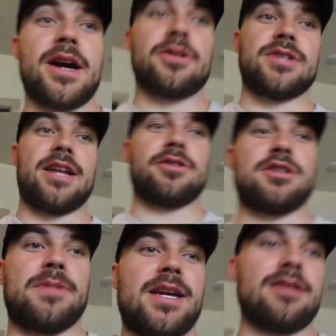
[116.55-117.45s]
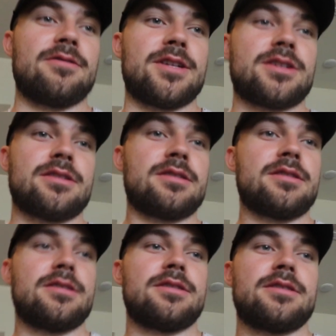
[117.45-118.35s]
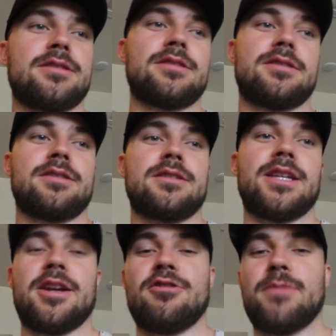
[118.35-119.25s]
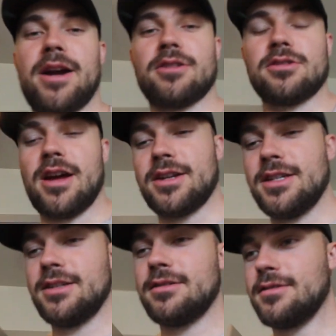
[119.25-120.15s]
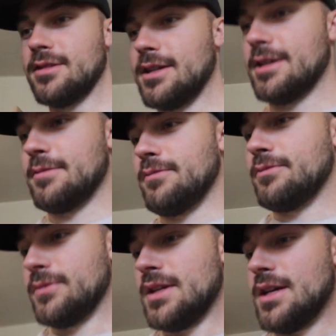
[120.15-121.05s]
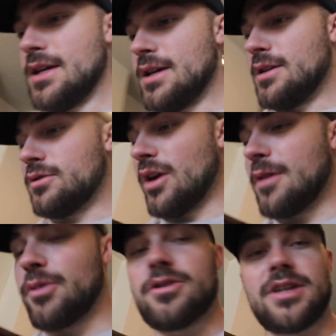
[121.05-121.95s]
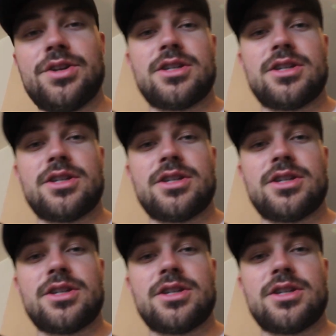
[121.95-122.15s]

Michael Saylor speaking, which CEO of MicroStrategy. Um, drinking protein